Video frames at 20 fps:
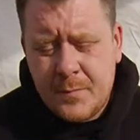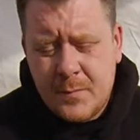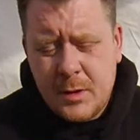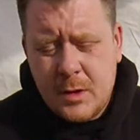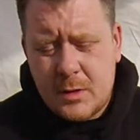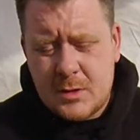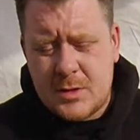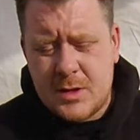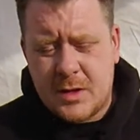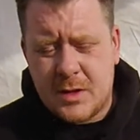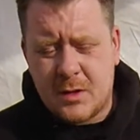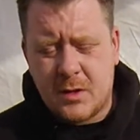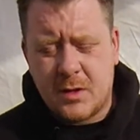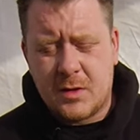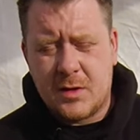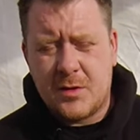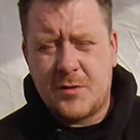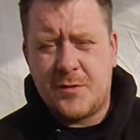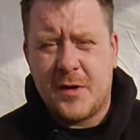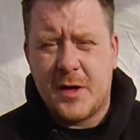what's it called,
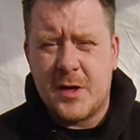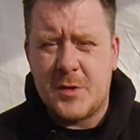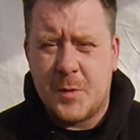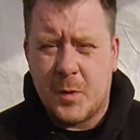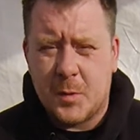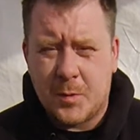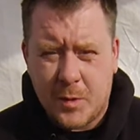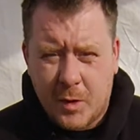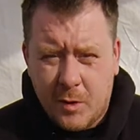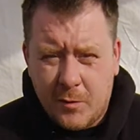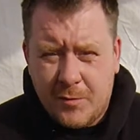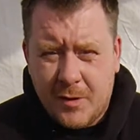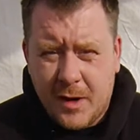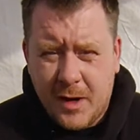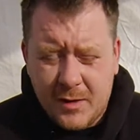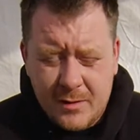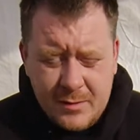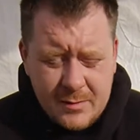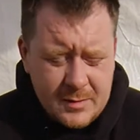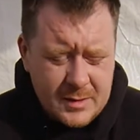his Facebook
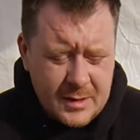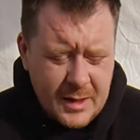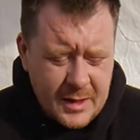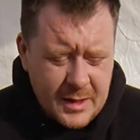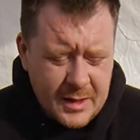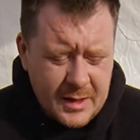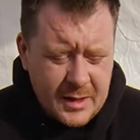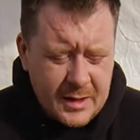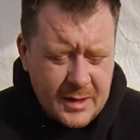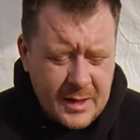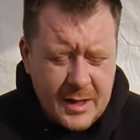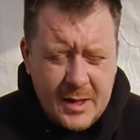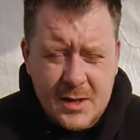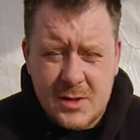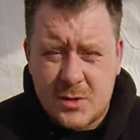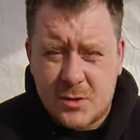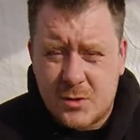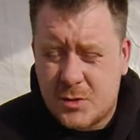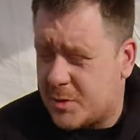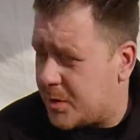profile, and then you can get in
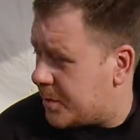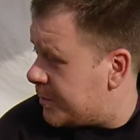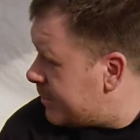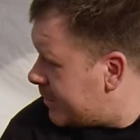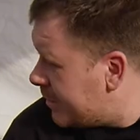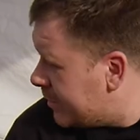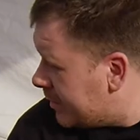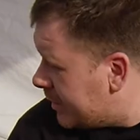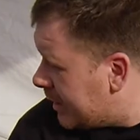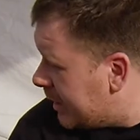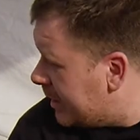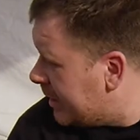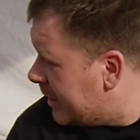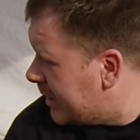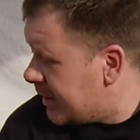touch with him through there.